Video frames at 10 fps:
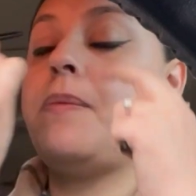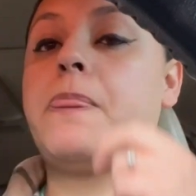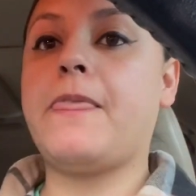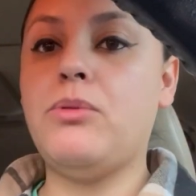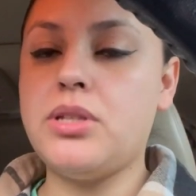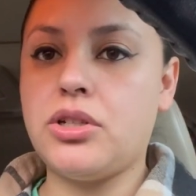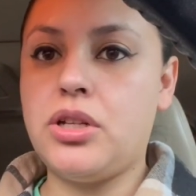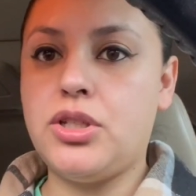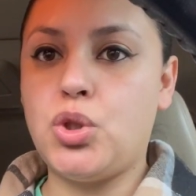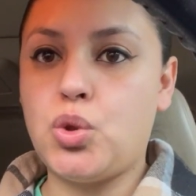it was
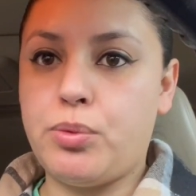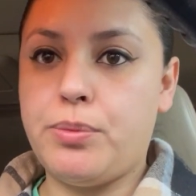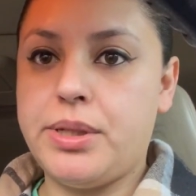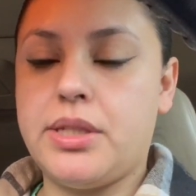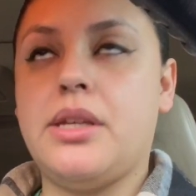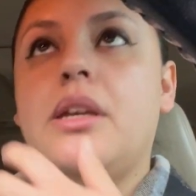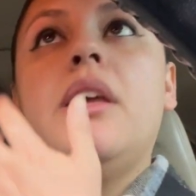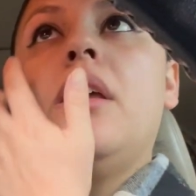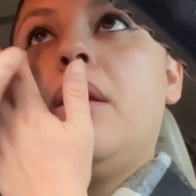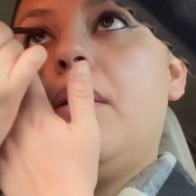actually super busy,
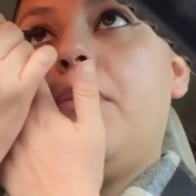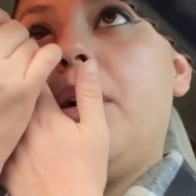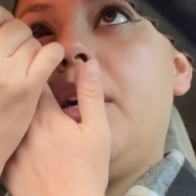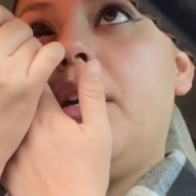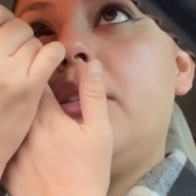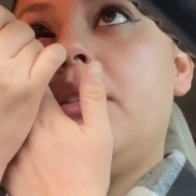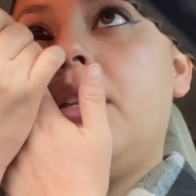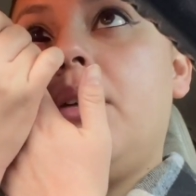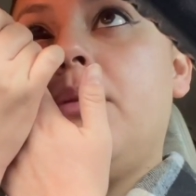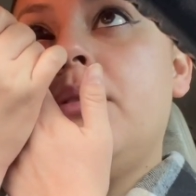but
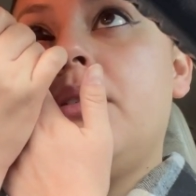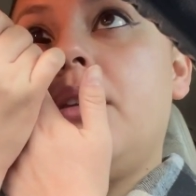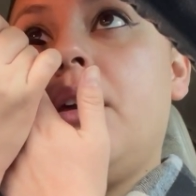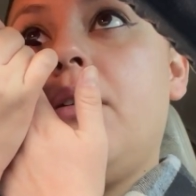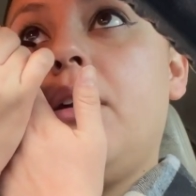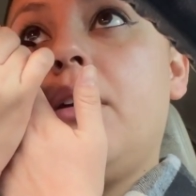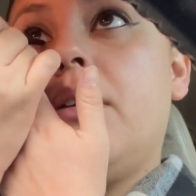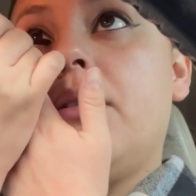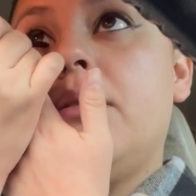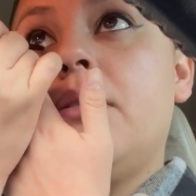today we'll see how it
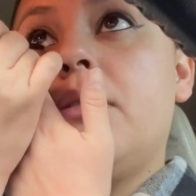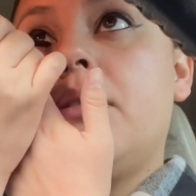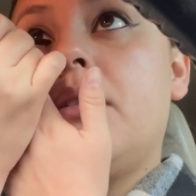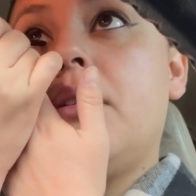goes.